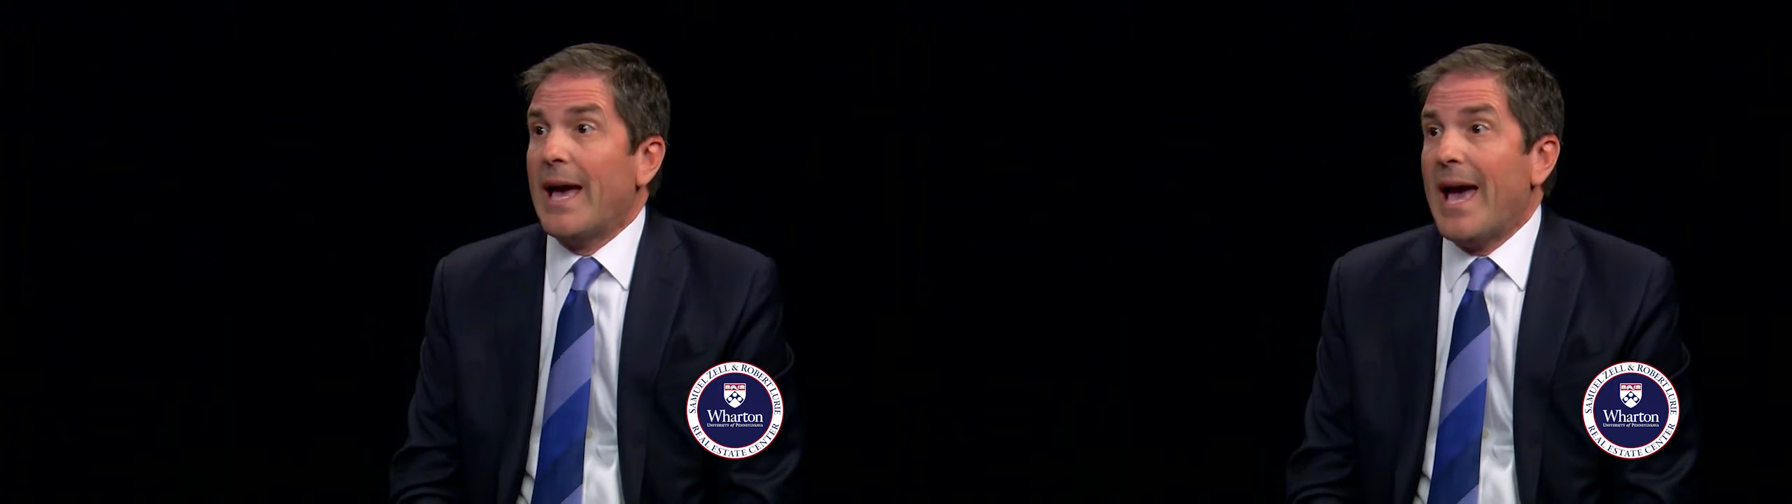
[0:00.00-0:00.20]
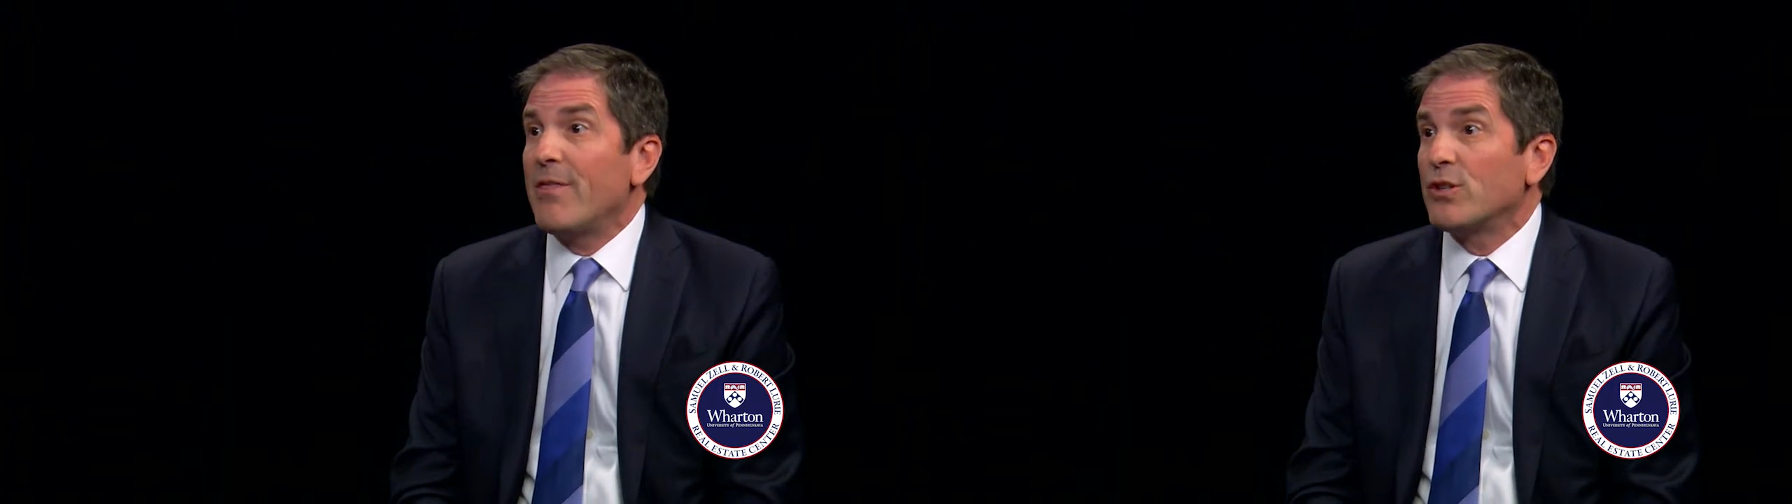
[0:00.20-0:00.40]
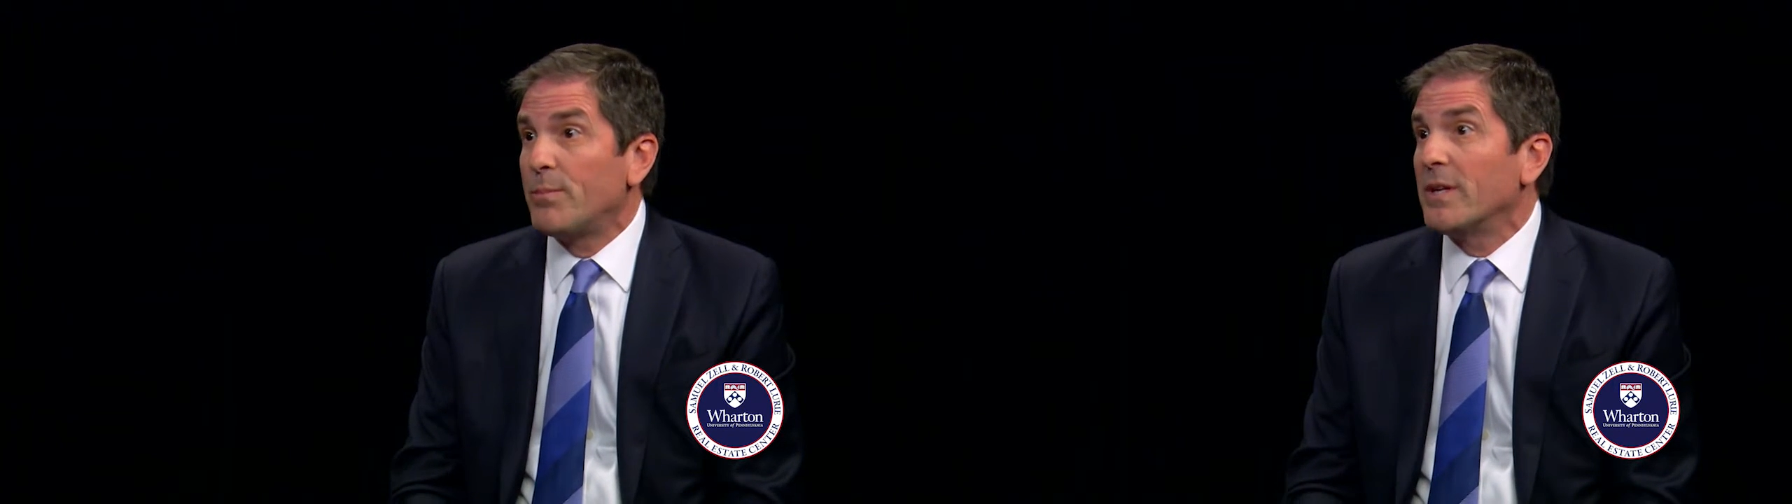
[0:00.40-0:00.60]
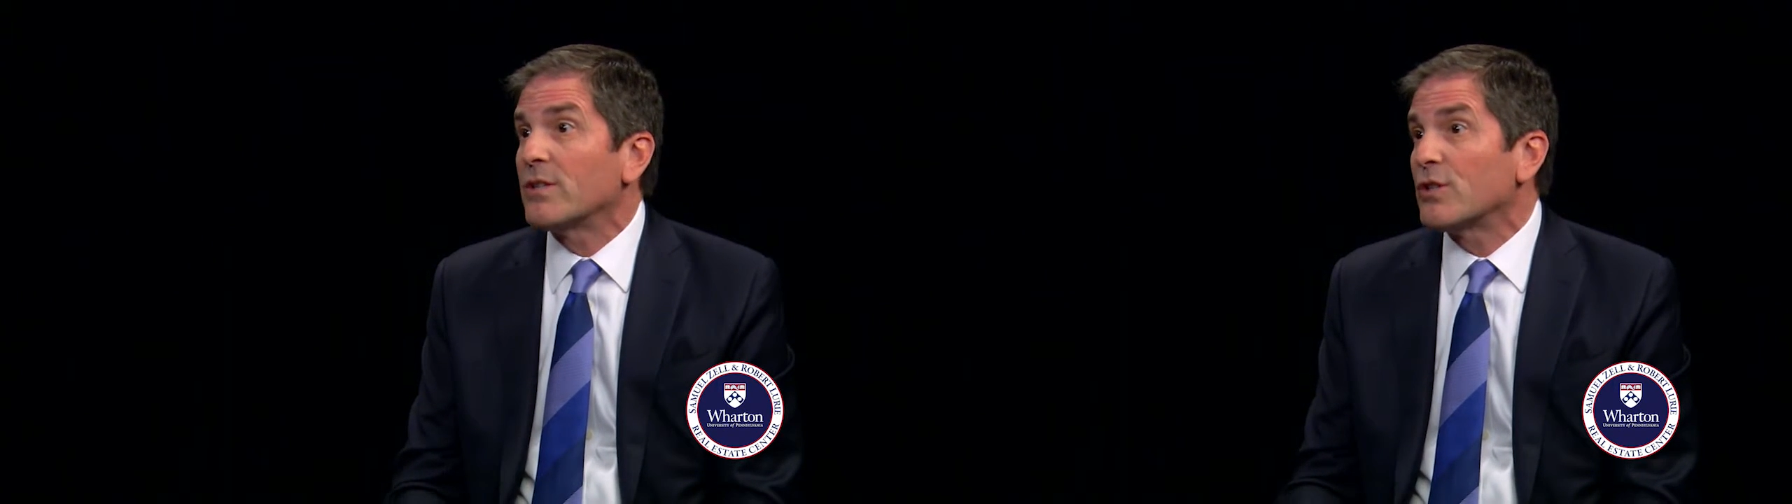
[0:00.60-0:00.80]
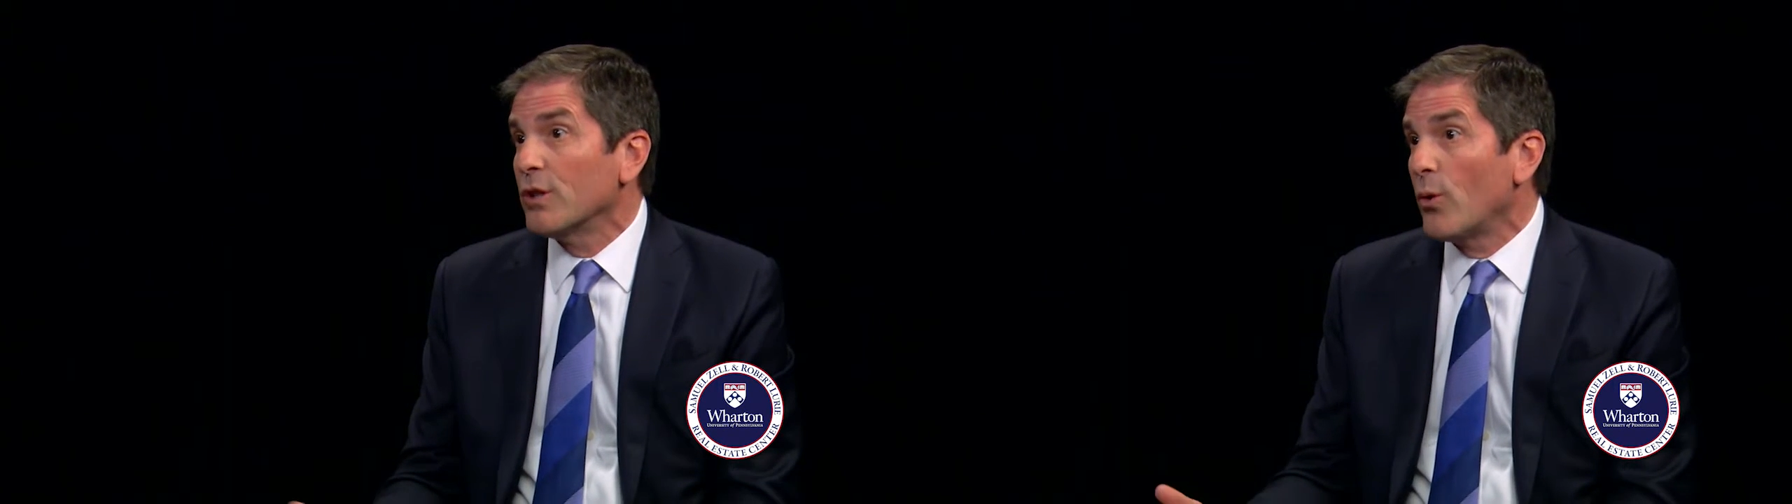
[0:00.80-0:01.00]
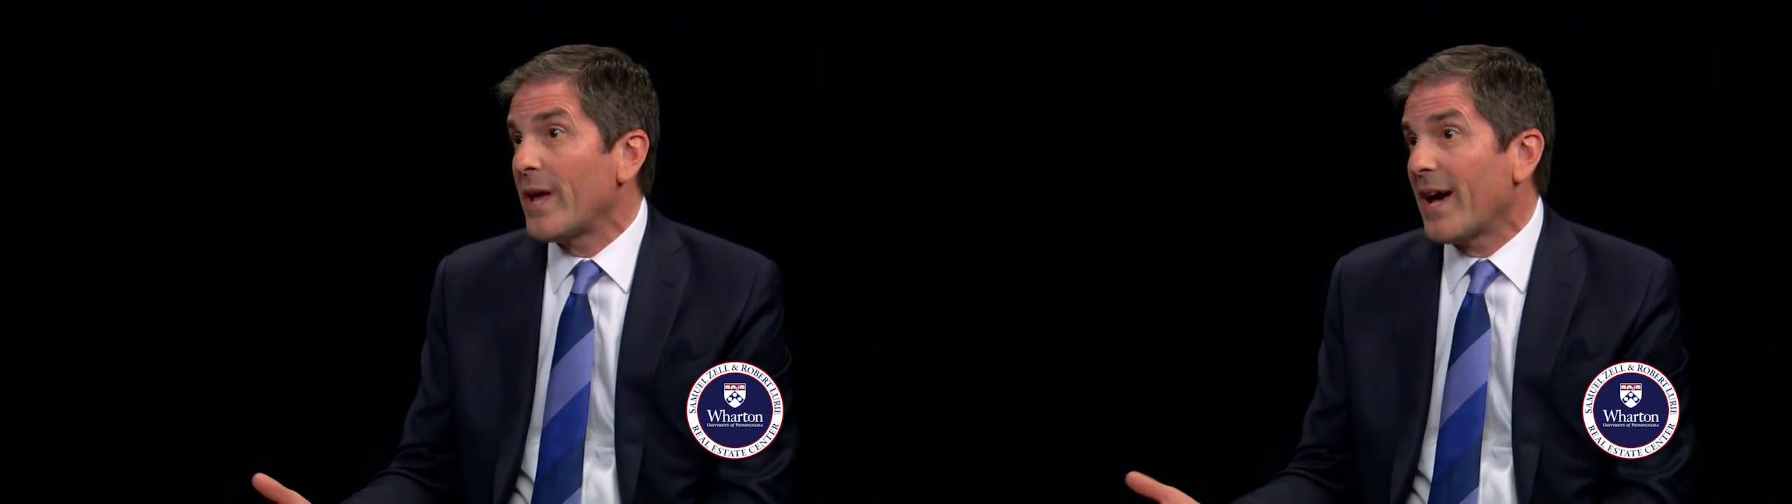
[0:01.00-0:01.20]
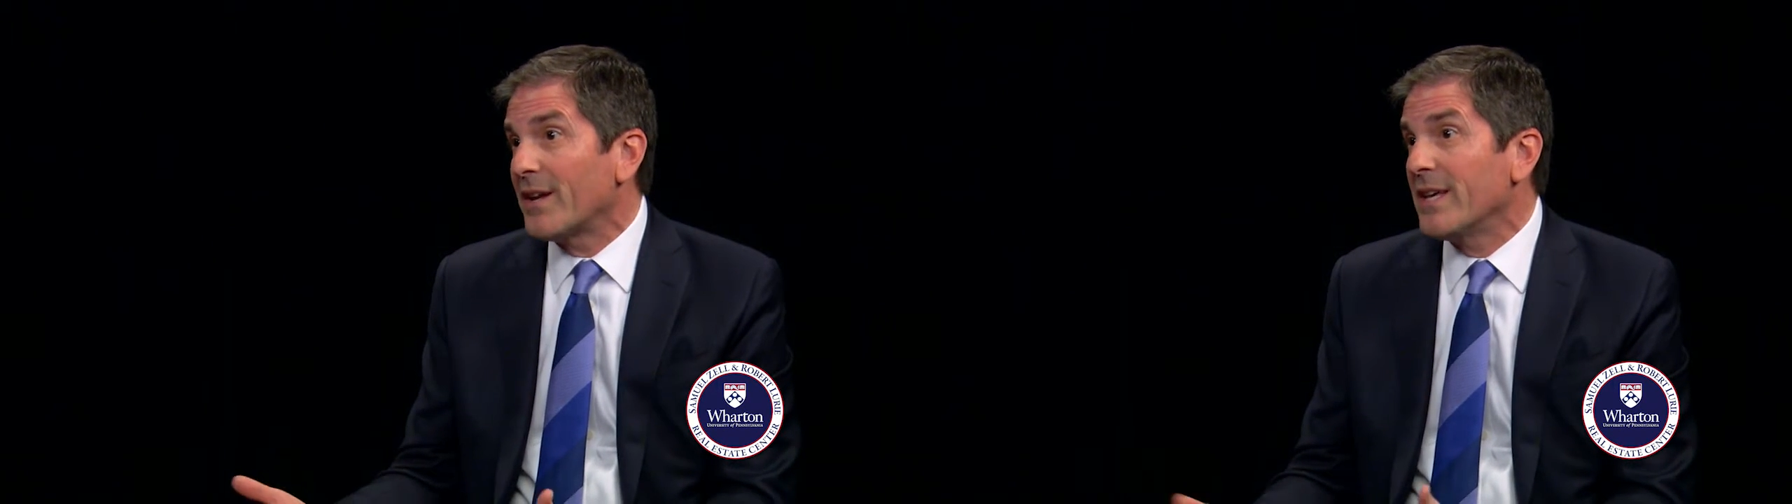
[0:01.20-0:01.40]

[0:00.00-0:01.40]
And there's been a slowdown